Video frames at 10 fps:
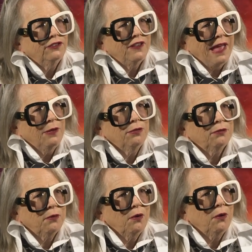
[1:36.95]
sound
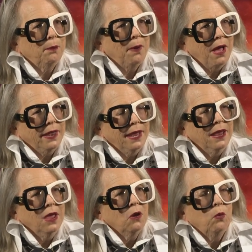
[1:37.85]
through her body,